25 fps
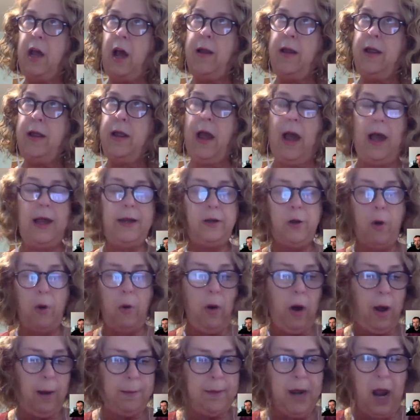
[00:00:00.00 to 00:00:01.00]

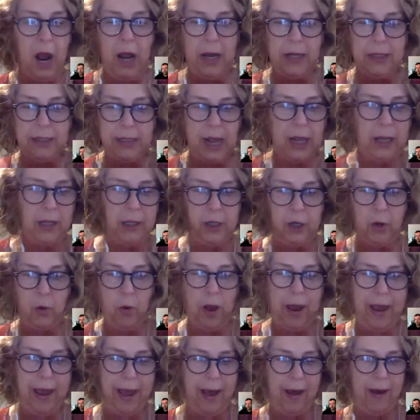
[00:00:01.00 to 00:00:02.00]
I'm not telling
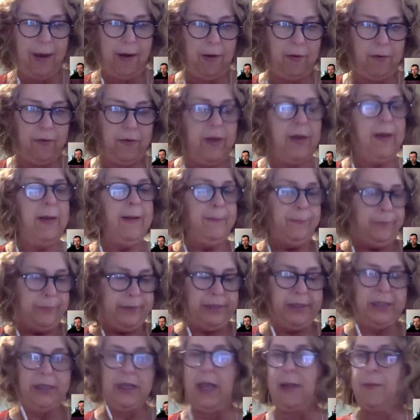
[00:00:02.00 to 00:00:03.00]
you I have
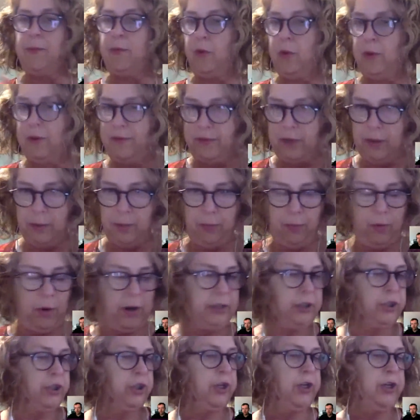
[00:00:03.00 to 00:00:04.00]
this label of
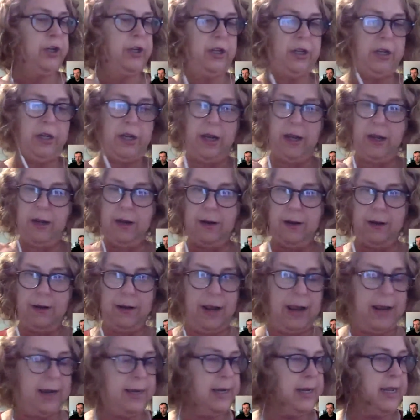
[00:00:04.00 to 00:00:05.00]
depression and
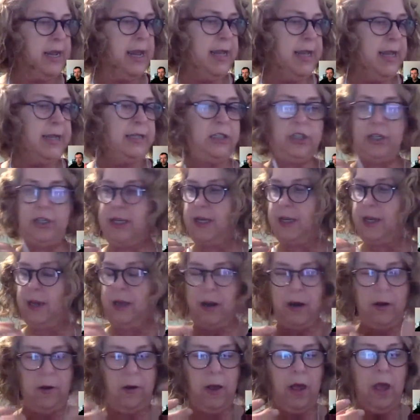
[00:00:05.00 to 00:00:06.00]

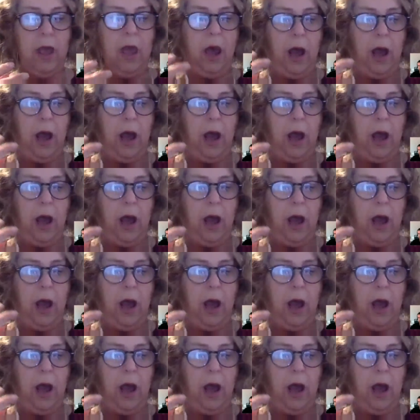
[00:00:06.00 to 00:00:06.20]
ADHD.